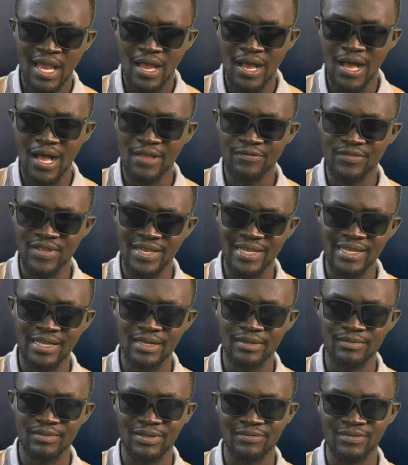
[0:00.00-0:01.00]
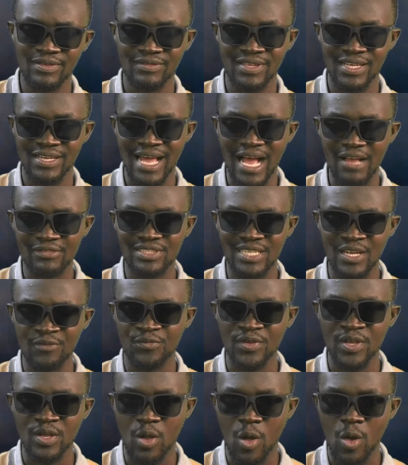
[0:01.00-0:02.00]
they have
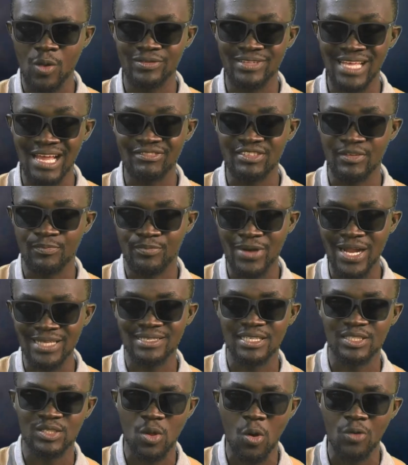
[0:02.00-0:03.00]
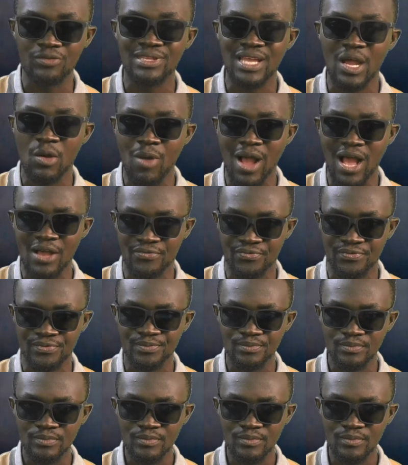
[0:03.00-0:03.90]
something called, they have a practice called tawaf.